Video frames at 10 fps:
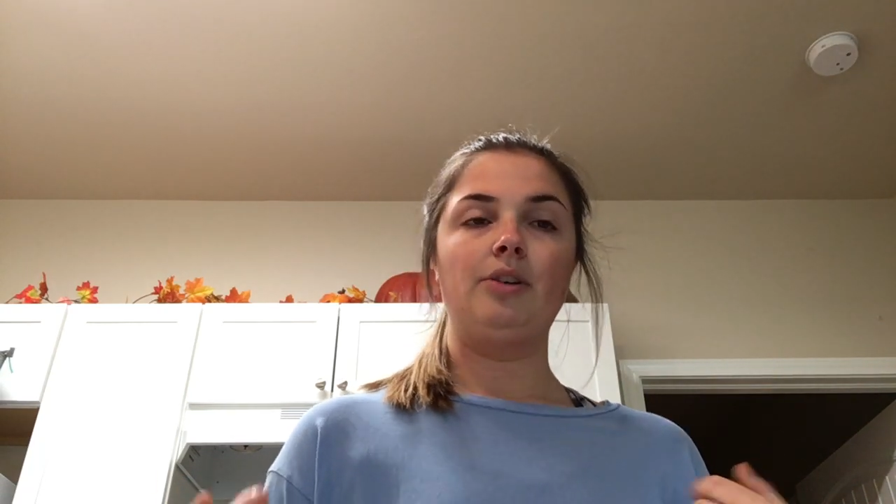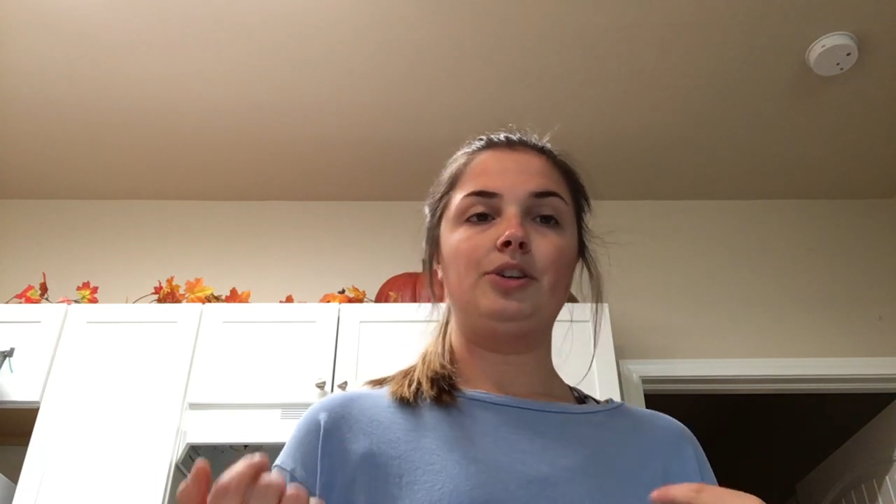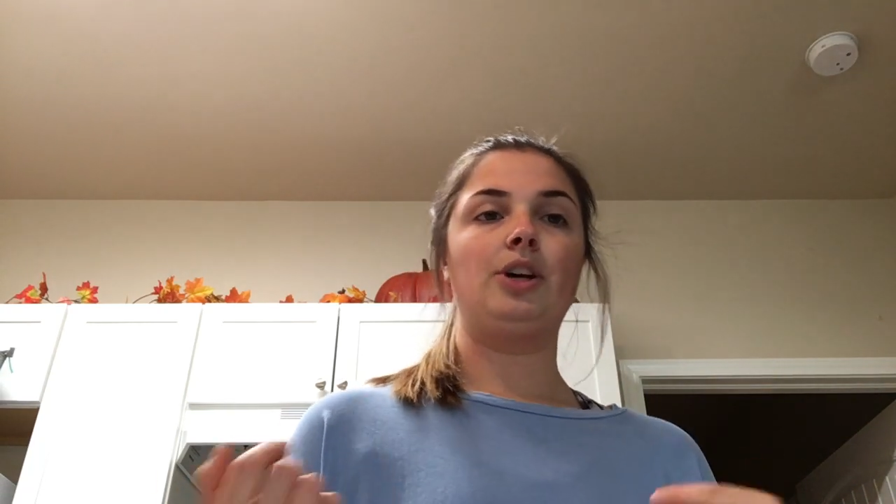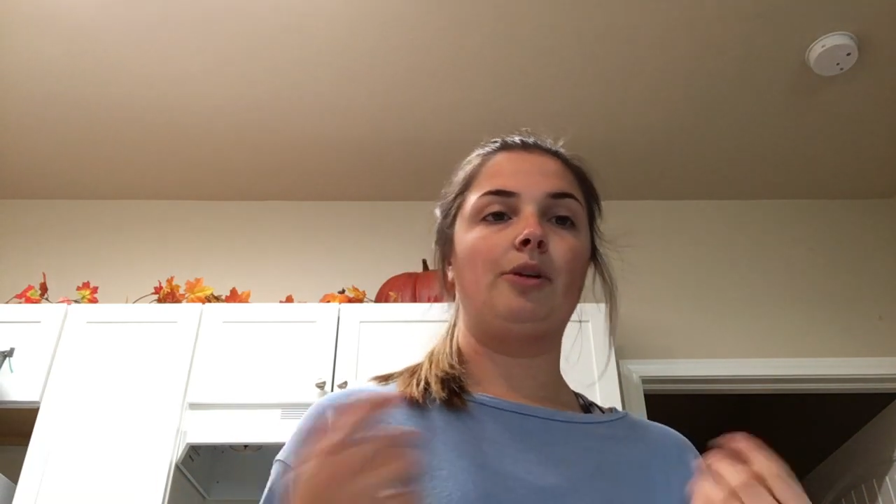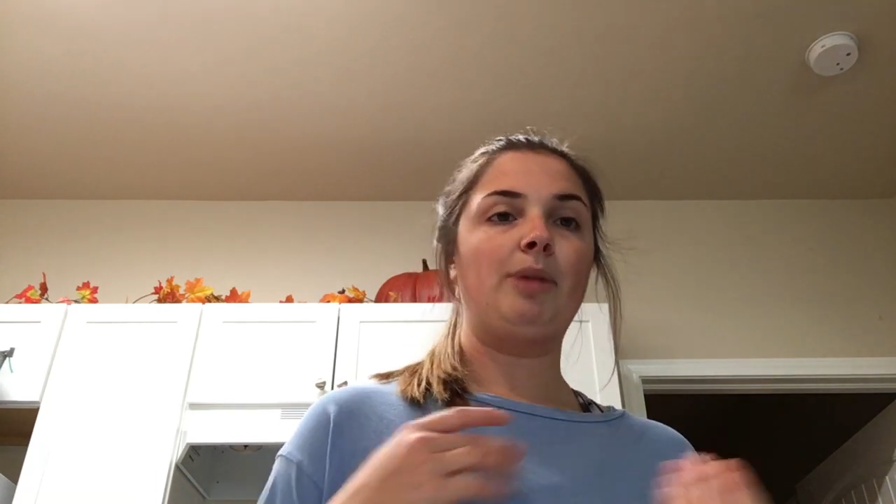
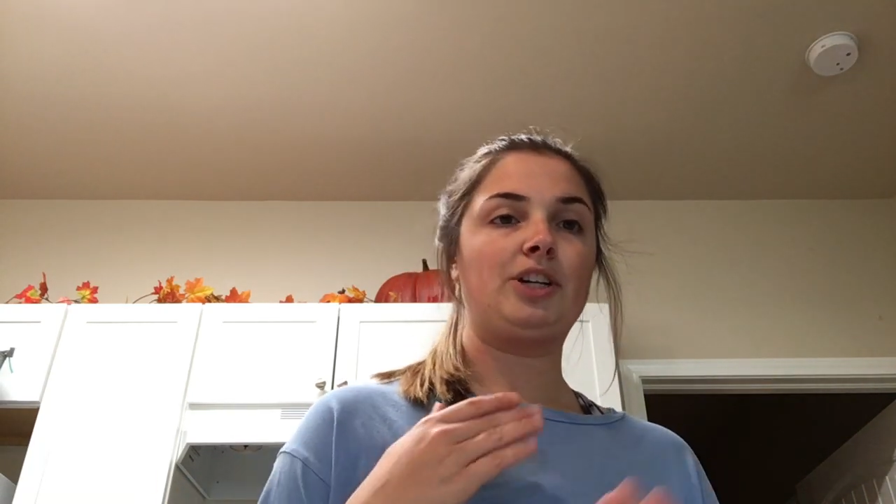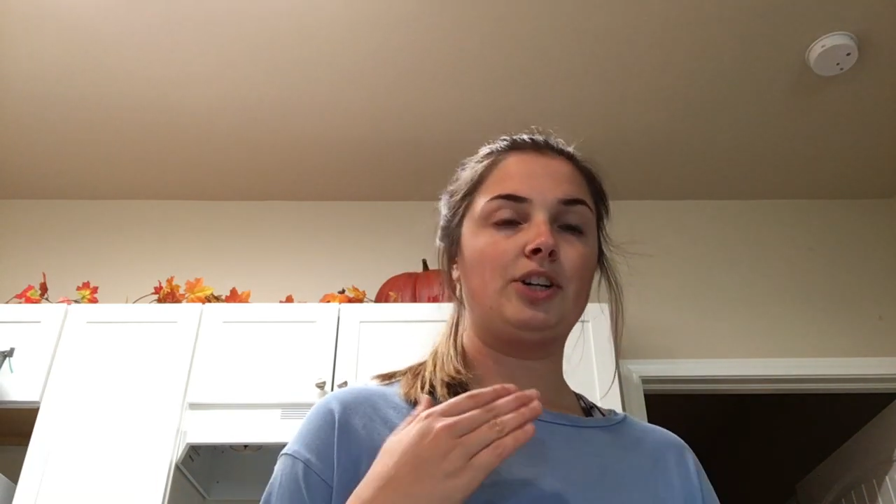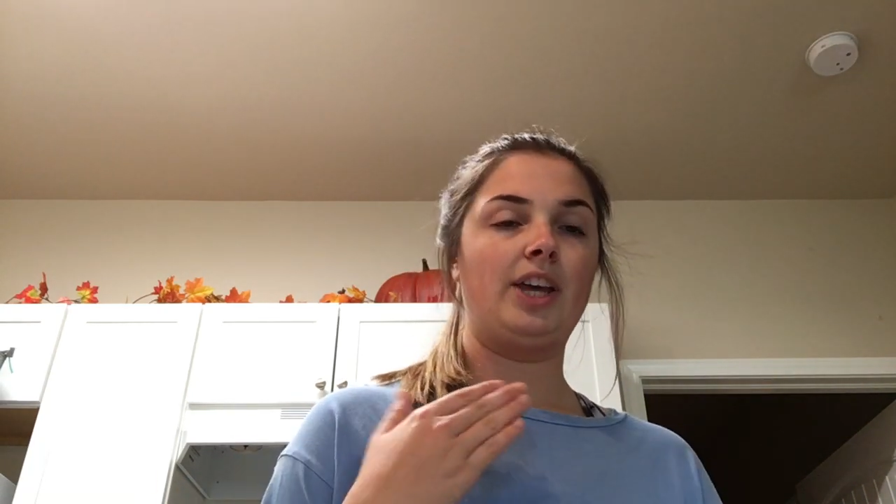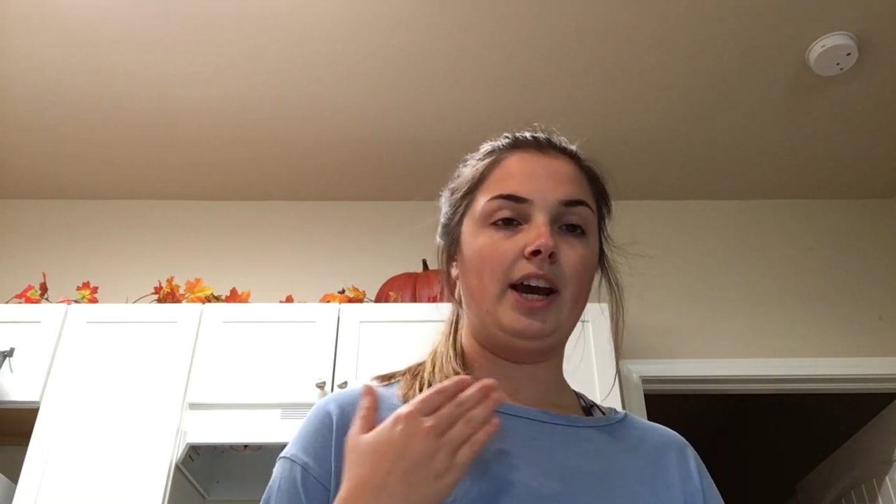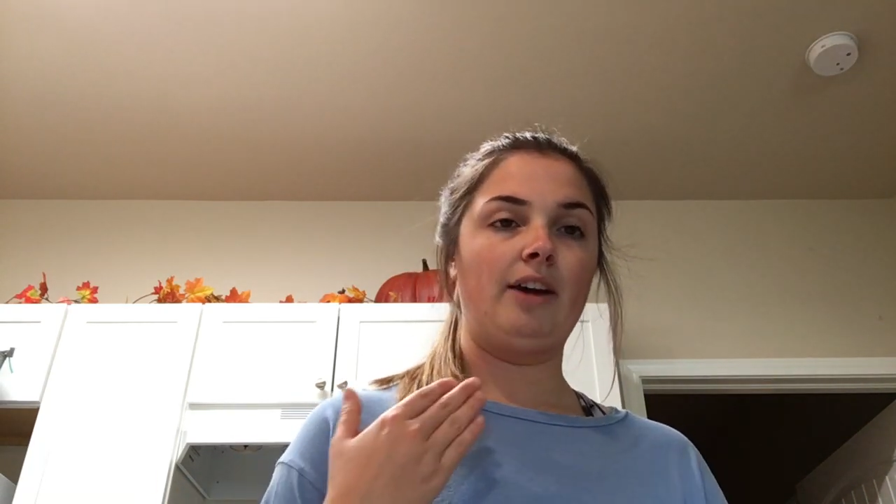make
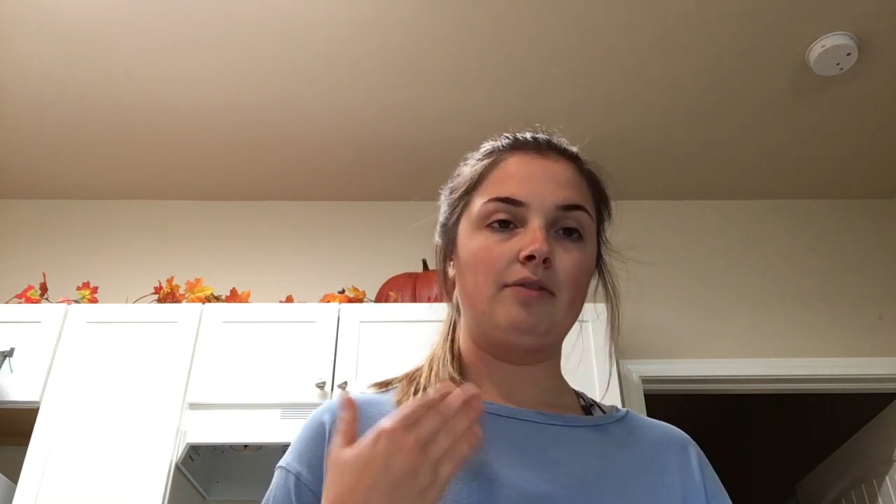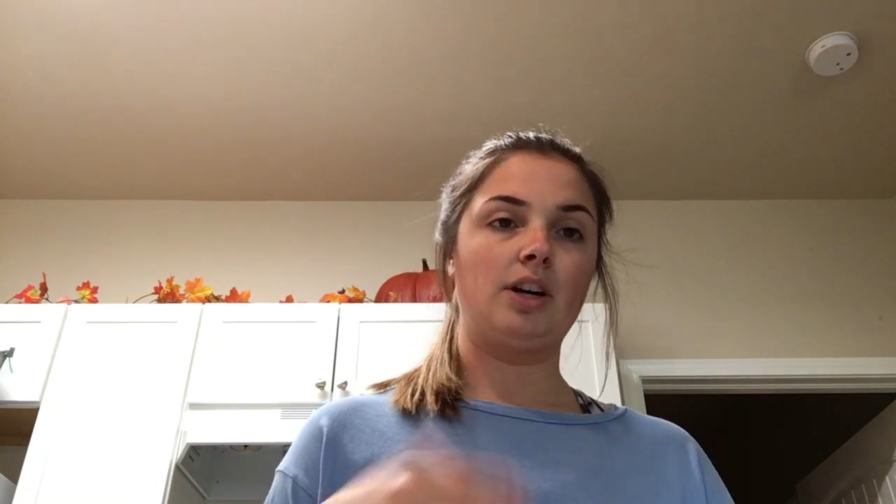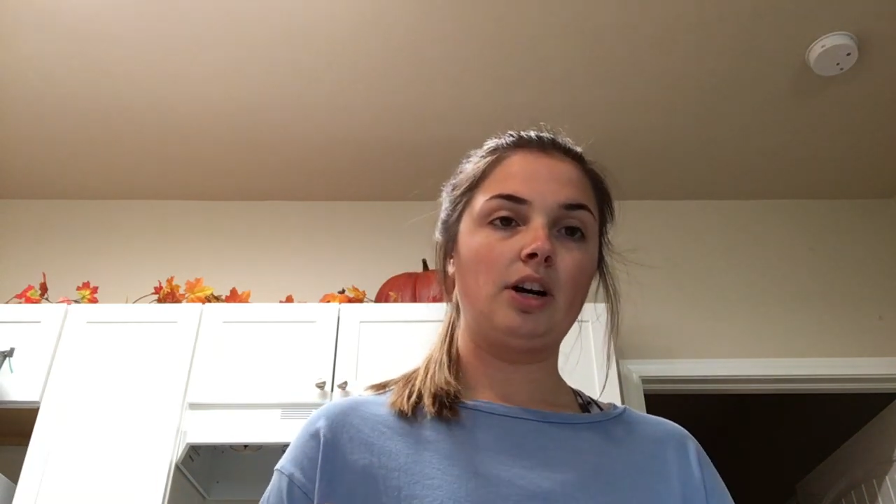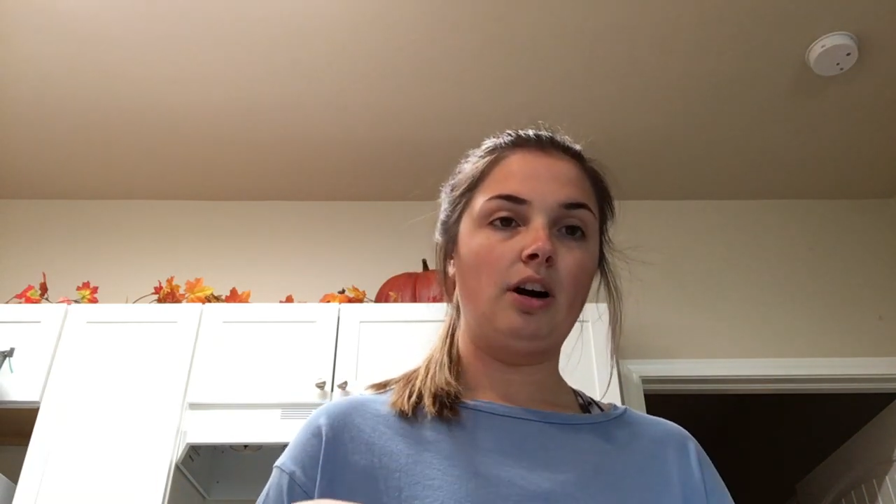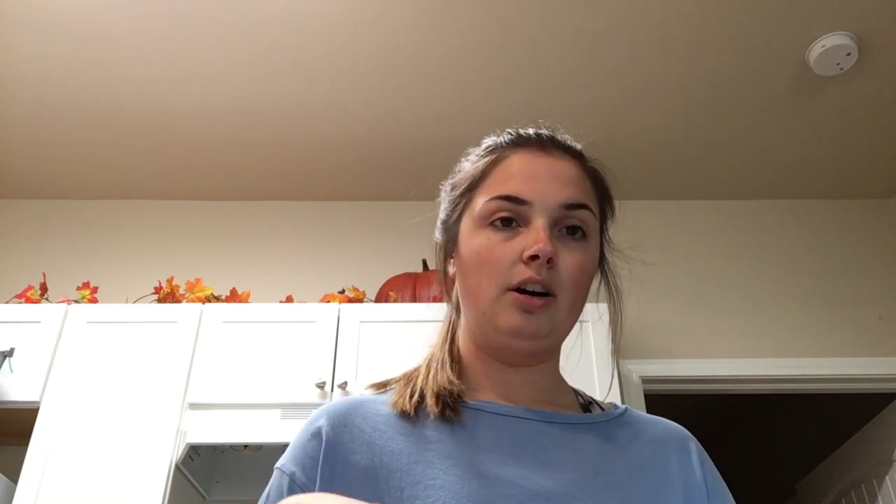sure they have their
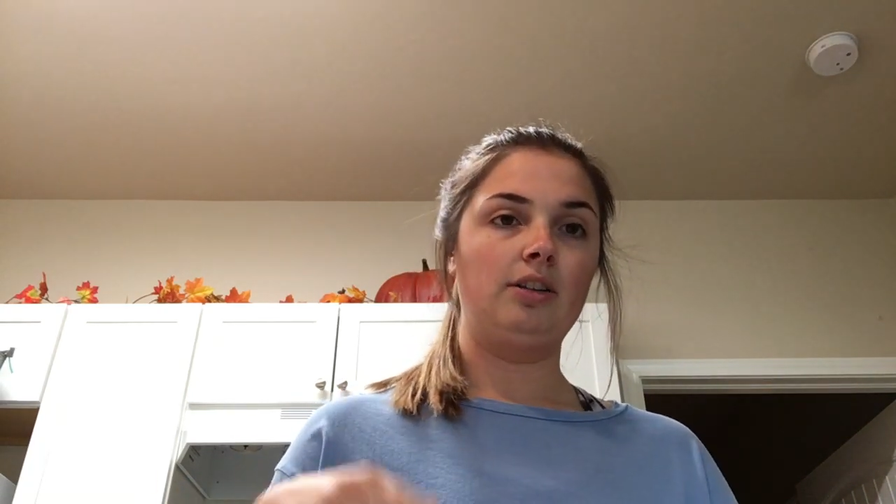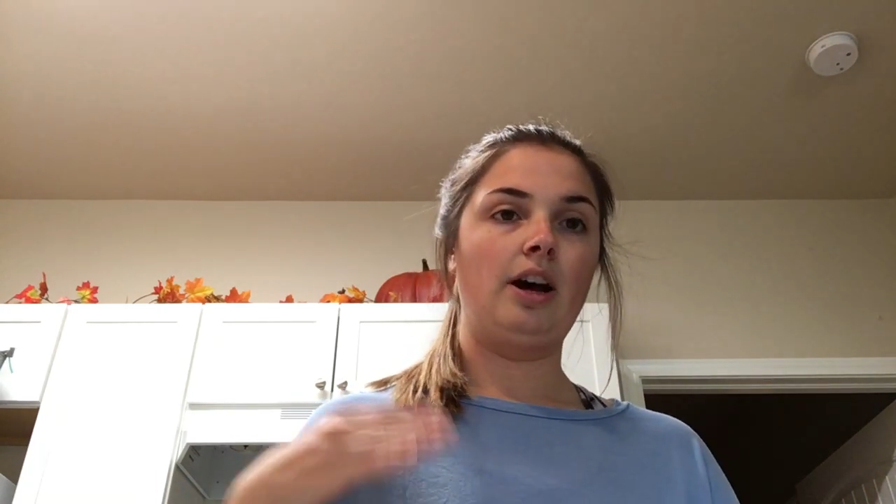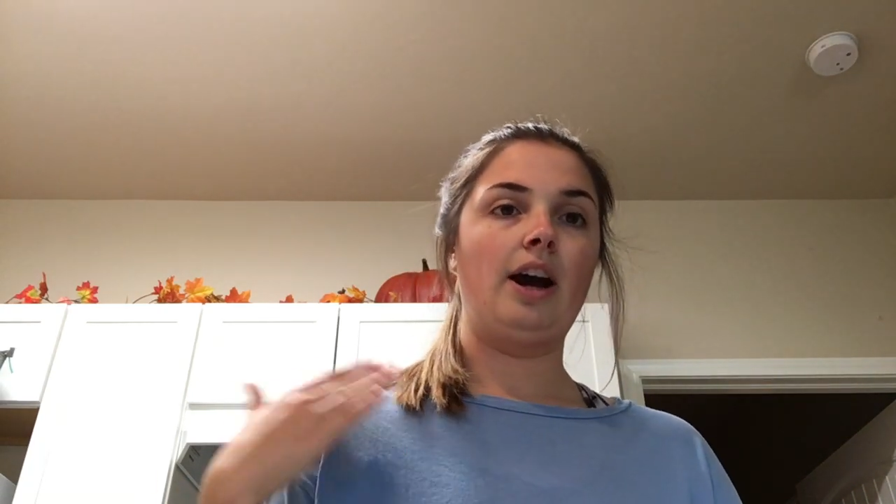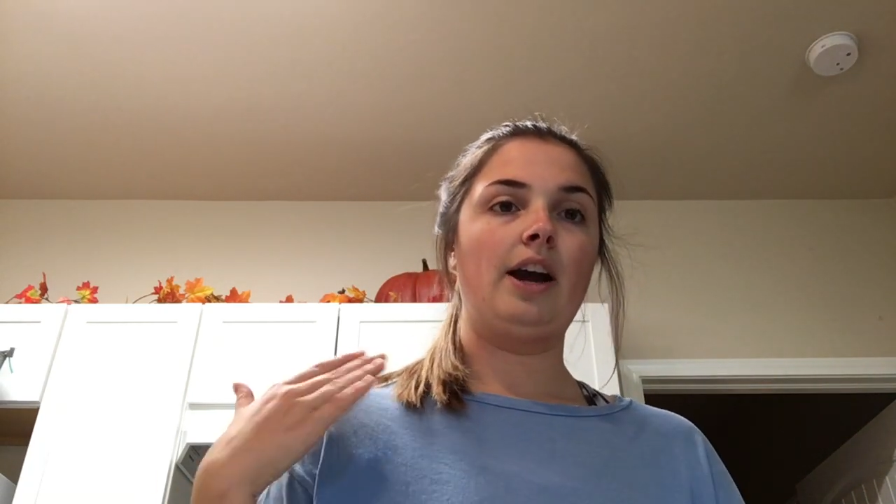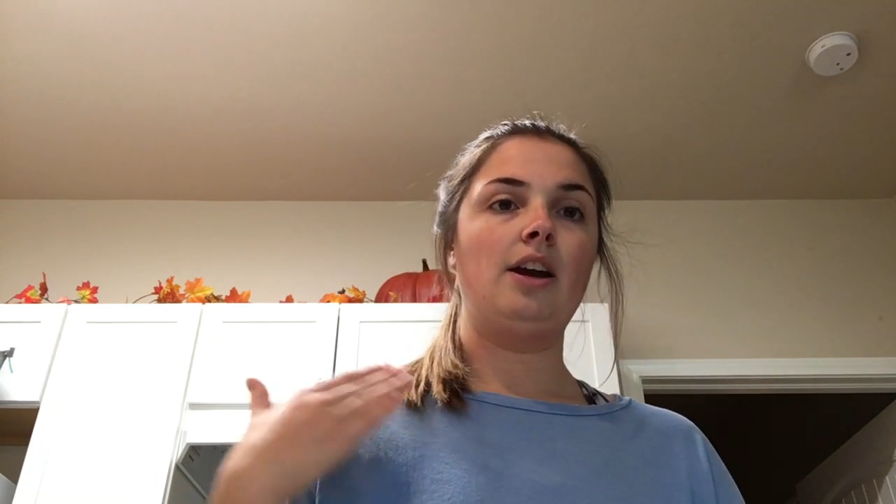call
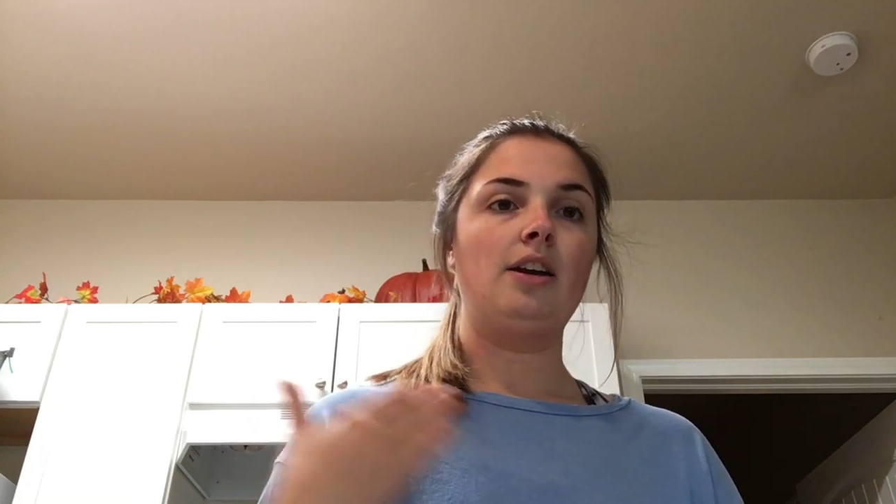light